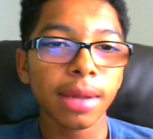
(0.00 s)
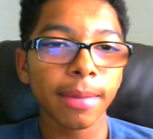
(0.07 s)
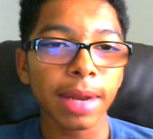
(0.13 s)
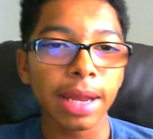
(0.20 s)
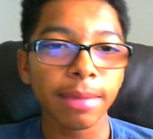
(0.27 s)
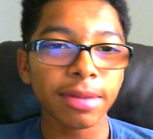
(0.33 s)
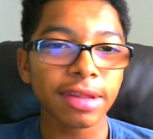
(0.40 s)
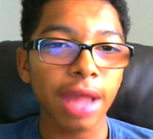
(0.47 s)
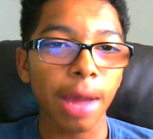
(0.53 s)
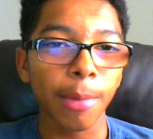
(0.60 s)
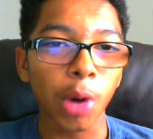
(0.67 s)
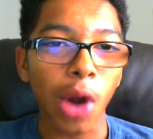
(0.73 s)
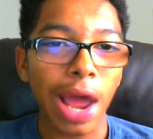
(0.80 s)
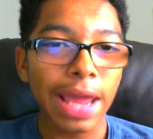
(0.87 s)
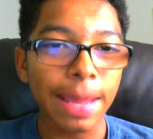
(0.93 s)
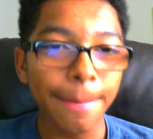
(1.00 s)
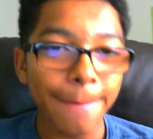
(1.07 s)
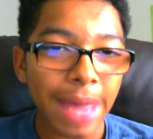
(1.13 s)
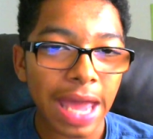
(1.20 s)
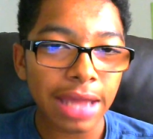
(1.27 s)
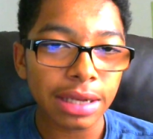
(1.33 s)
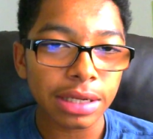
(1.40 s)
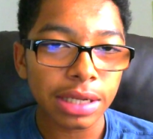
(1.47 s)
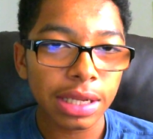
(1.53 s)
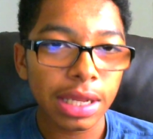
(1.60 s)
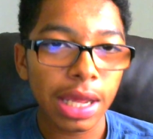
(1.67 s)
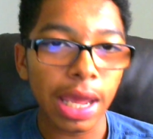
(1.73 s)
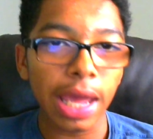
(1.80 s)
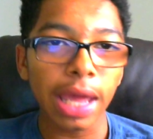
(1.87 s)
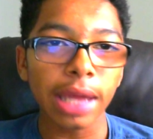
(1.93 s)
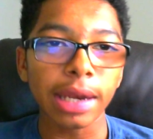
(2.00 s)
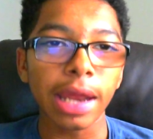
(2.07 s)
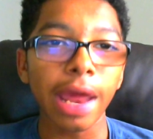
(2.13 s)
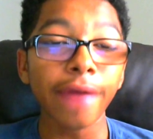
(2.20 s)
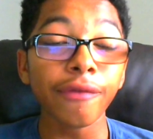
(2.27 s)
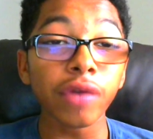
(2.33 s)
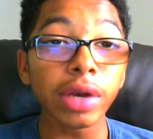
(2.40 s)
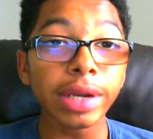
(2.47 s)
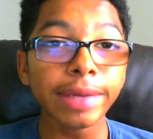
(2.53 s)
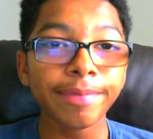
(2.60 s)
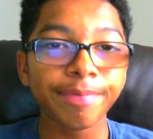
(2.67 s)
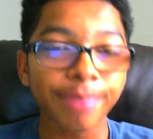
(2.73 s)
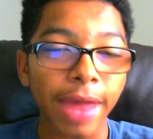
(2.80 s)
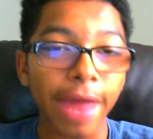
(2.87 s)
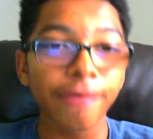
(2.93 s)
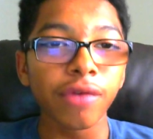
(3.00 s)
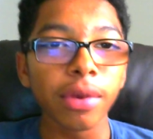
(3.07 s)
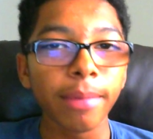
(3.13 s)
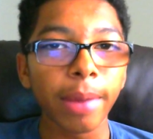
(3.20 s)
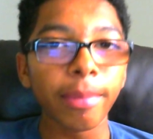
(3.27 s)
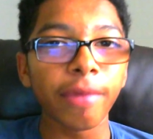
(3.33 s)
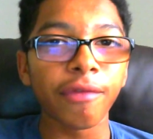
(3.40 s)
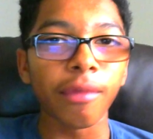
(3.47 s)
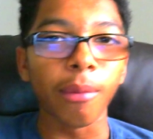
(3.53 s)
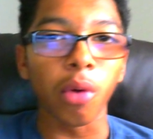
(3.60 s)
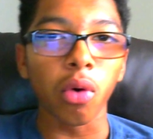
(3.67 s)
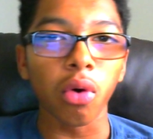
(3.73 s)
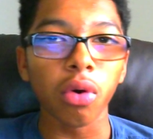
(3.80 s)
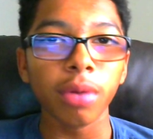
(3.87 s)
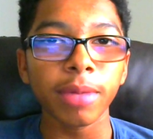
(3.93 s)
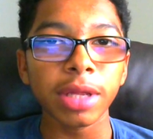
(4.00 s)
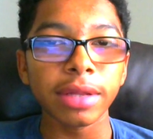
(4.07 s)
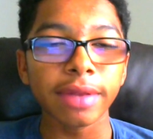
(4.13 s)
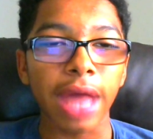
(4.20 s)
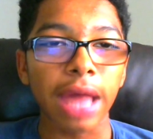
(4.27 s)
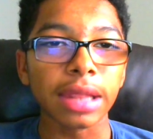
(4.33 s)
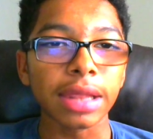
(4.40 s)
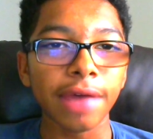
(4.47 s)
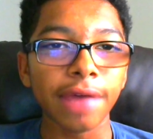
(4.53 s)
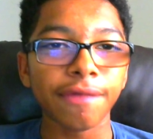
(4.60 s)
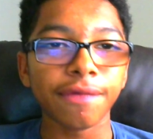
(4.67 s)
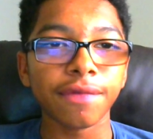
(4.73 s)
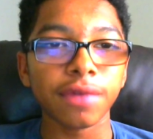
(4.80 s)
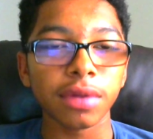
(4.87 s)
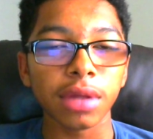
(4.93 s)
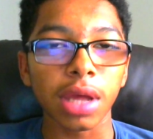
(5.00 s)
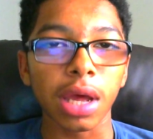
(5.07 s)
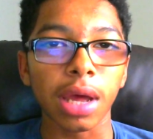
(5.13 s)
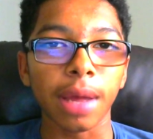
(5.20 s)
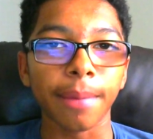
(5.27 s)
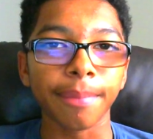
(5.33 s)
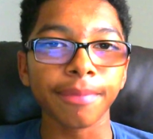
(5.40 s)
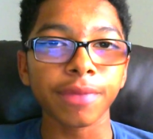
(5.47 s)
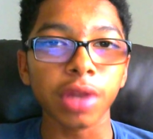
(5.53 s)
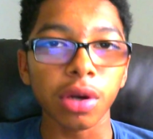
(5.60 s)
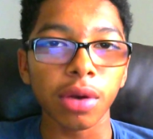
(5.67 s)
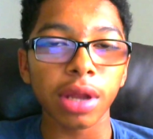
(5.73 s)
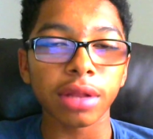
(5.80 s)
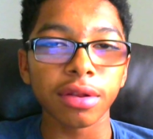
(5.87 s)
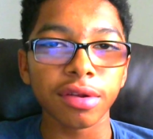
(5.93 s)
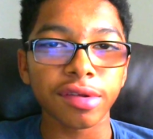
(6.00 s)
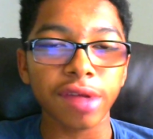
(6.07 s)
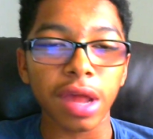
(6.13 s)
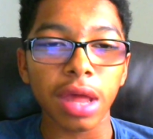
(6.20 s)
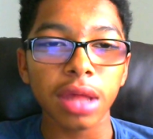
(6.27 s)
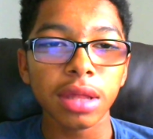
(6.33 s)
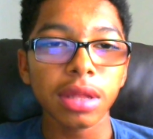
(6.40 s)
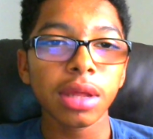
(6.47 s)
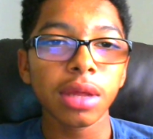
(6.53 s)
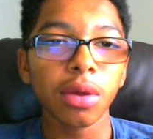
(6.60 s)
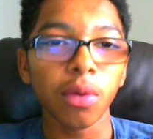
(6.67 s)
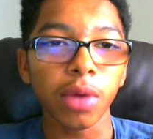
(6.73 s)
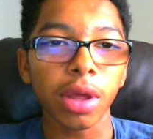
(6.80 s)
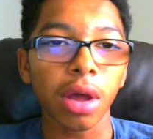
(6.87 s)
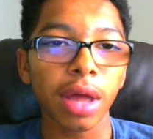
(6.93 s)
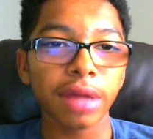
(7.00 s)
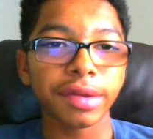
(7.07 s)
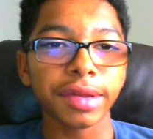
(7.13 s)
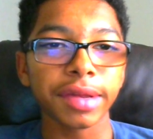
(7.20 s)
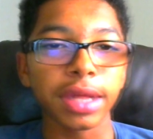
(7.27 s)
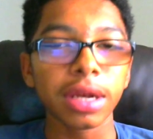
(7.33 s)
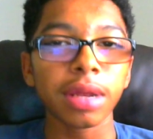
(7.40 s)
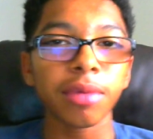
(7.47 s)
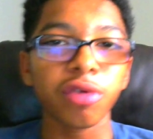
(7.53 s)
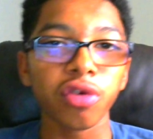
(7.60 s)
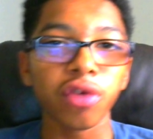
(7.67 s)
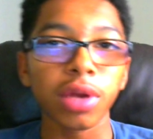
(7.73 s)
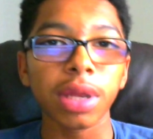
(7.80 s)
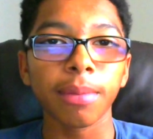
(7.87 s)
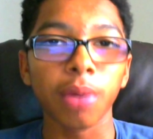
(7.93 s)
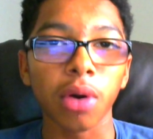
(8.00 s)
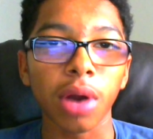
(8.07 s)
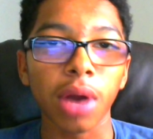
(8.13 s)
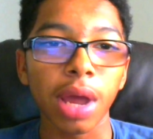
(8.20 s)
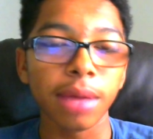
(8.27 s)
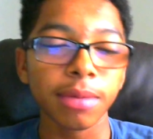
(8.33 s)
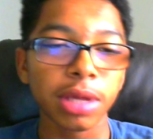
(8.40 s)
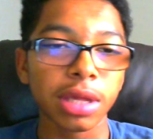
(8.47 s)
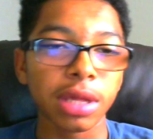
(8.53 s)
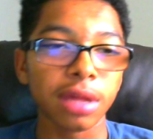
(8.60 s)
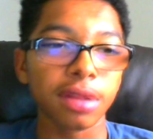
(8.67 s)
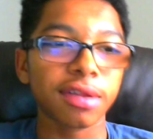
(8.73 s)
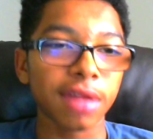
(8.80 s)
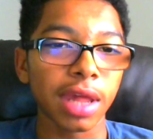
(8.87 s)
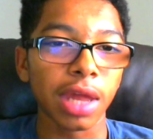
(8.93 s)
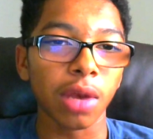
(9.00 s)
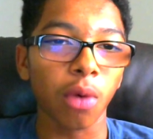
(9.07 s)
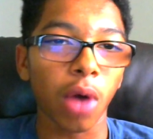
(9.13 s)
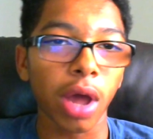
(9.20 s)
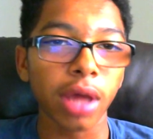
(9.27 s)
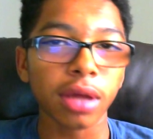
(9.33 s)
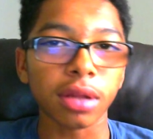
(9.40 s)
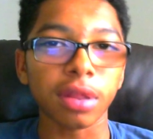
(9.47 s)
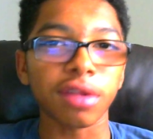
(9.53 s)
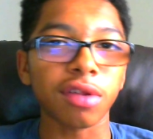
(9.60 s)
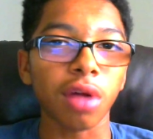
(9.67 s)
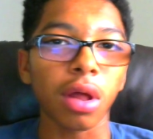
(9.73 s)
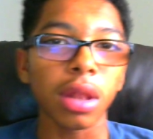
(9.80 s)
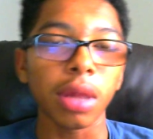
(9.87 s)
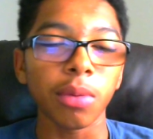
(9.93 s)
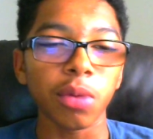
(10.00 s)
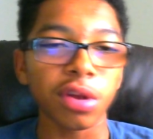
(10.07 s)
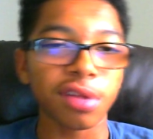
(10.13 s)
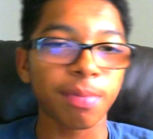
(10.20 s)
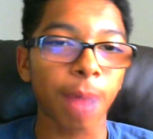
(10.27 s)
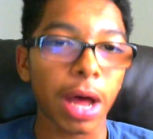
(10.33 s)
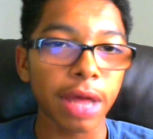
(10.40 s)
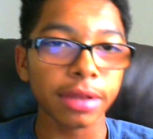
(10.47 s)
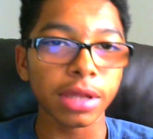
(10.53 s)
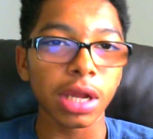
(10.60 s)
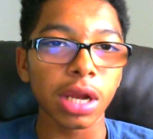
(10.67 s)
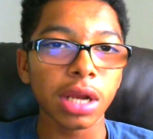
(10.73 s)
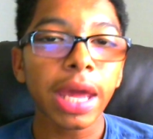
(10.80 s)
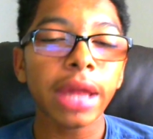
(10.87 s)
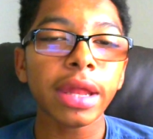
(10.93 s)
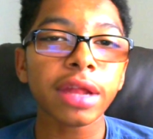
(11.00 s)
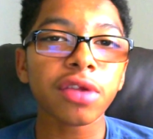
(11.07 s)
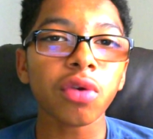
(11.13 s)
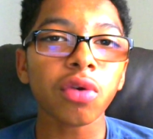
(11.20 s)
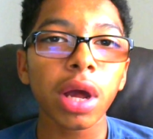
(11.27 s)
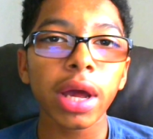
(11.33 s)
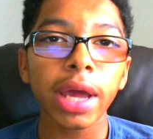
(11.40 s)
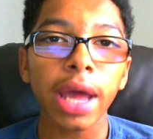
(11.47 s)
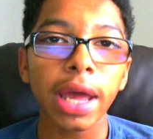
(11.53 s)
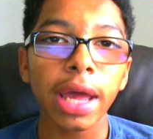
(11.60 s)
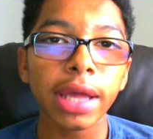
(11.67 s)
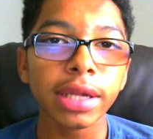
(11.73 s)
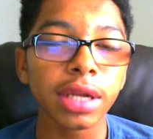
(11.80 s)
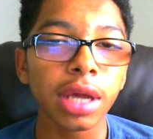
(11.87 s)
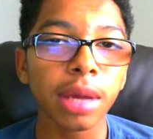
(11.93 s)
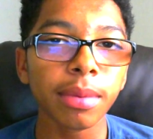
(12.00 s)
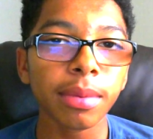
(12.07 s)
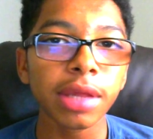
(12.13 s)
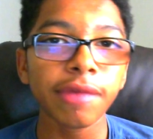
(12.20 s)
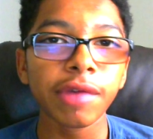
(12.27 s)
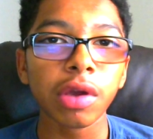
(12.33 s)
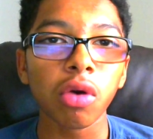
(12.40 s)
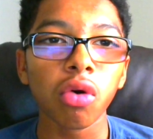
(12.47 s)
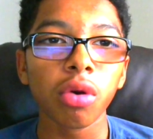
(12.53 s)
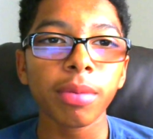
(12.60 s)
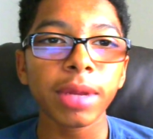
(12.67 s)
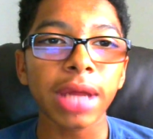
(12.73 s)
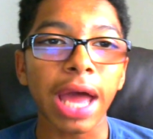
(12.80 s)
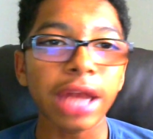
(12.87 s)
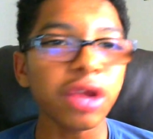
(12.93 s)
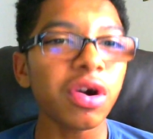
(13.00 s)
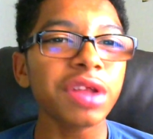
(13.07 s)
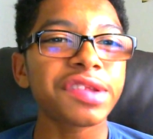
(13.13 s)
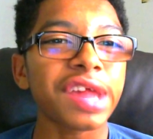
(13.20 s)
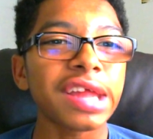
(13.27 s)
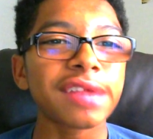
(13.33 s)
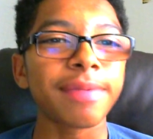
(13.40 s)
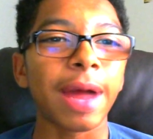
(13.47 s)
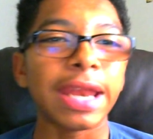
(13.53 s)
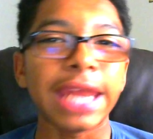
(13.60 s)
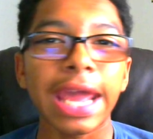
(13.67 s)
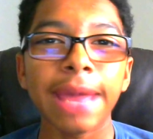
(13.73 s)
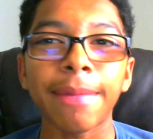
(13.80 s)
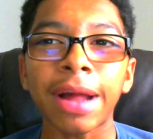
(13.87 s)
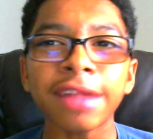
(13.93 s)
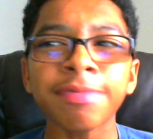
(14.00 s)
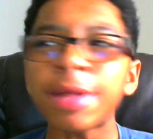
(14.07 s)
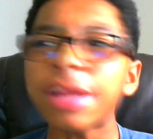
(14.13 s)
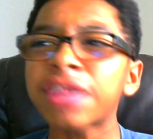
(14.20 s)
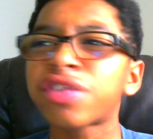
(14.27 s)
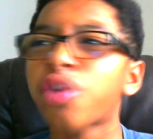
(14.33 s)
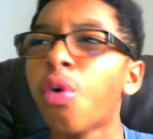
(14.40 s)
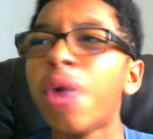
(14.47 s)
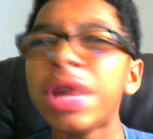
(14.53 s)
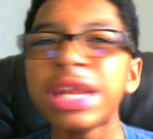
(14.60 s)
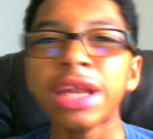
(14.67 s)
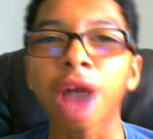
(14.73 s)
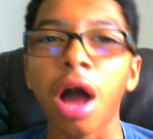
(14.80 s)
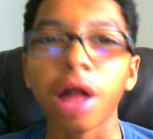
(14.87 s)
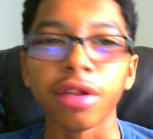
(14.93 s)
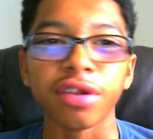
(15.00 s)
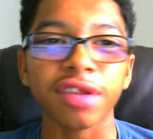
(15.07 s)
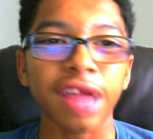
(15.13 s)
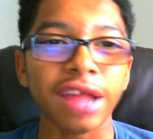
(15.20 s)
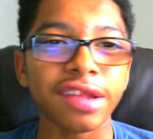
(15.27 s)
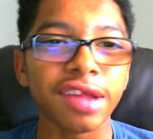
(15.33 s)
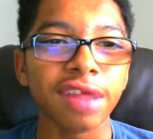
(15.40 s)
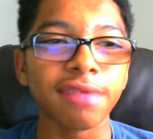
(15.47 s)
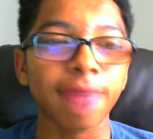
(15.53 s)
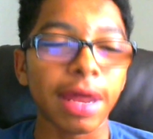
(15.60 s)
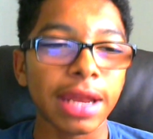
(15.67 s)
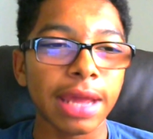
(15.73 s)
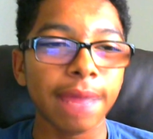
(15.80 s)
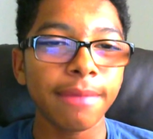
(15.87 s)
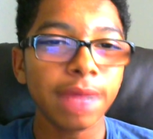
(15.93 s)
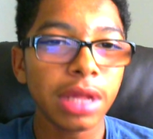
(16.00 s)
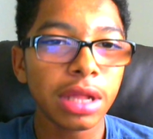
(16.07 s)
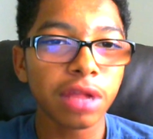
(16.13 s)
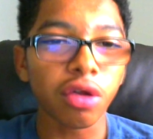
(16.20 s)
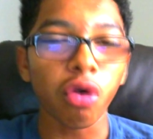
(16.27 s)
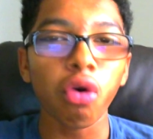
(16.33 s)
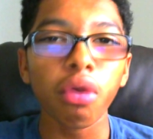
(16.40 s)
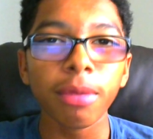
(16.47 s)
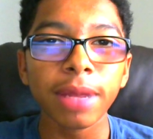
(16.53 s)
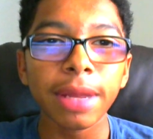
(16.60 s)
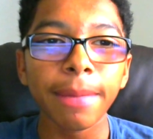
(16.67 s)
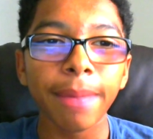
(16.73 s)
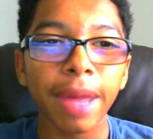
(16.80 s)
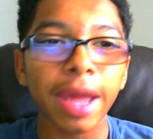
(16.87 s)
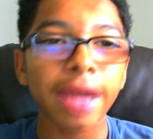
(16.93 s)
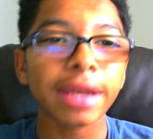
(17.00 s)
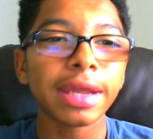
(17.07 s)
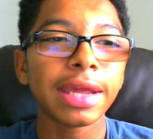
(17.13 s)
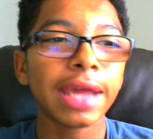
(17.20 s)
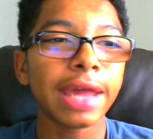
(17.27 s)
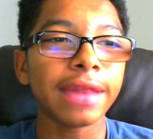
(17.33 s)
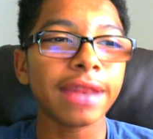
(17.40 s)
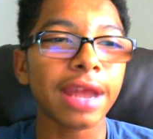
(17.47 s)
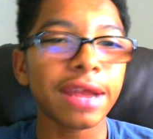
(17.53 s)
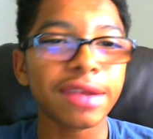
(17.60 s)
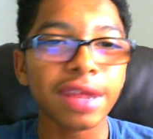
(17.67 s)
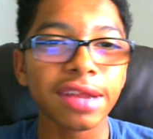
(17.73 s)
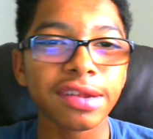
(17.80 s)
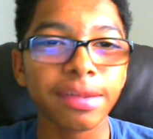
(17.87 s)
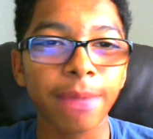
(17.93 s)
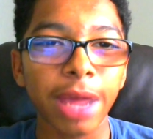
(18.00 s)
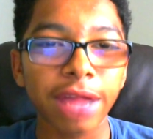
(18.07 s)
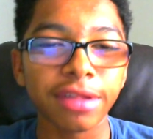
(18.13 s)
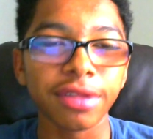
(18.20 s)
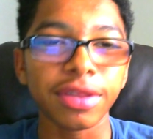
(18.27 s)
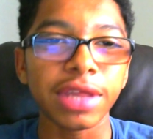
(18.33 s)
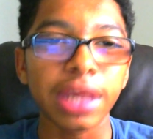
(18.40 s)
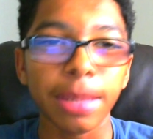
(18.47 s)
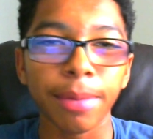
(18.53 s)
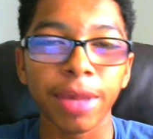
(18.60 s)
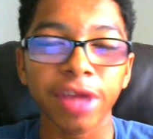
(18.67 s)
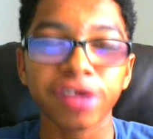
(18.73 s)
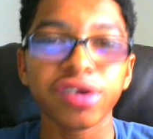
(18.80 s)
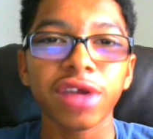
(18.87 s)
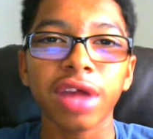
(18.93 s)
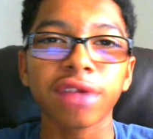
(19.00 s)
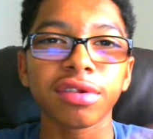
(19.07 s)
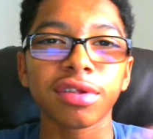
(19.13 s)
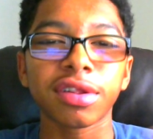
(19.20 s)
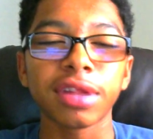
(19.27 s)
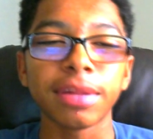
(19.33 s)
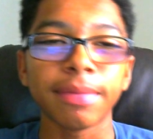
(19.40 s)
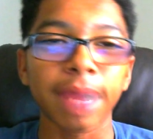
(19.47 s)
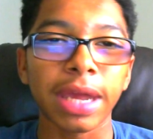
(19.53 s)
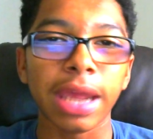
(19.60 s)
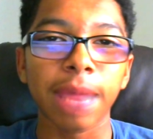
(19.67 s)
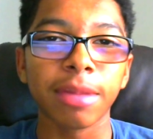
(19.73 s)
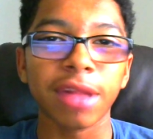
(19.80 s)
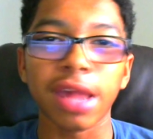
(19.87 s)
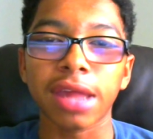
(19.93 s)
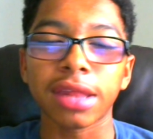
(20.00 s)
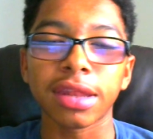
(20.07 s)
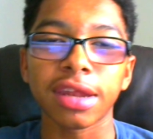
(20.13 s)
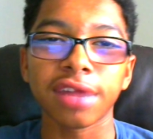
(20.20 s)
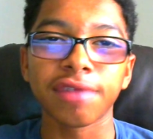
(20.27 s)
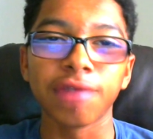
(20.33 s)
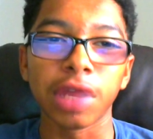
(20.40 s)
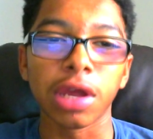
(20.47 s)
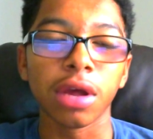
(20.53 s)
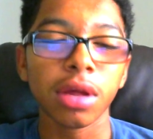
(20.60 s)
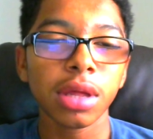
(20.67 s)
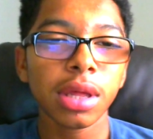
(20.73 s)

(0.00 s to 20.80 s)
My name is now Mirai Impact. And every member from Orbit that left the director's chat, we all actually ended up joining Mirai because NY hooked us all up with a spot in there. And that's why I ended up leaving Orbit. I know I changed my name. I spent $20. I changed my name to Orbit Impact, and then I changed it back to The Impact. So you guys will see my gamer tag in the next video.